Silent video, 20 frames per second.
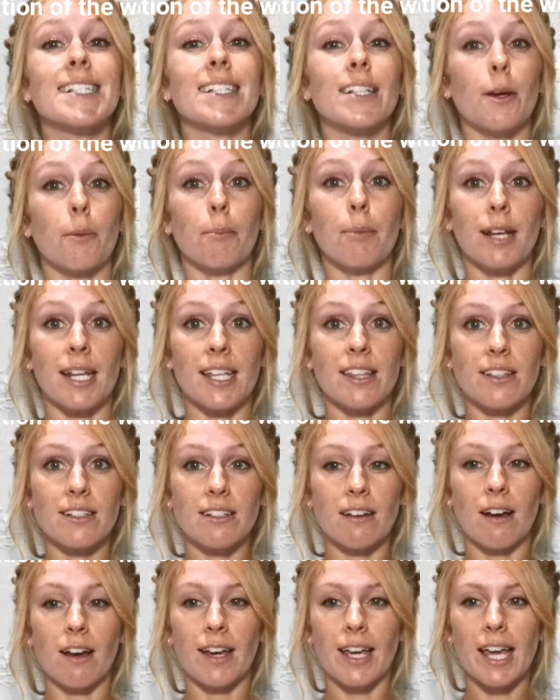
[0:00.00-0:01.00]
to complete the
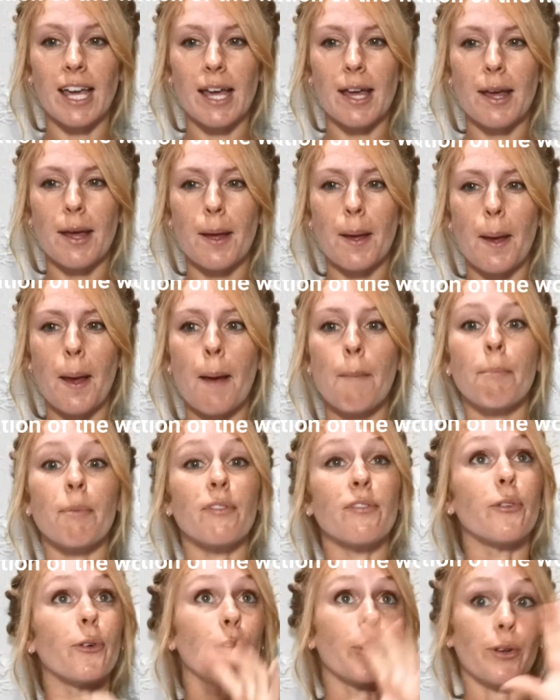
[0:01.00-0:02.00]
target
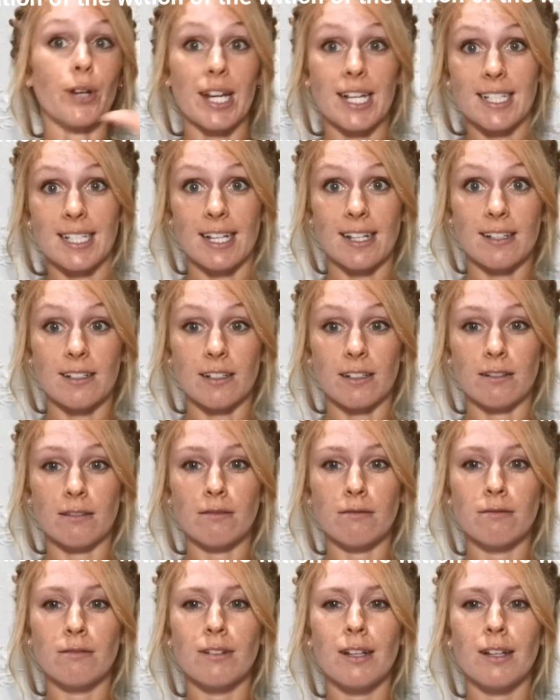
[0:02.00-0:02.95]
before your next lesson,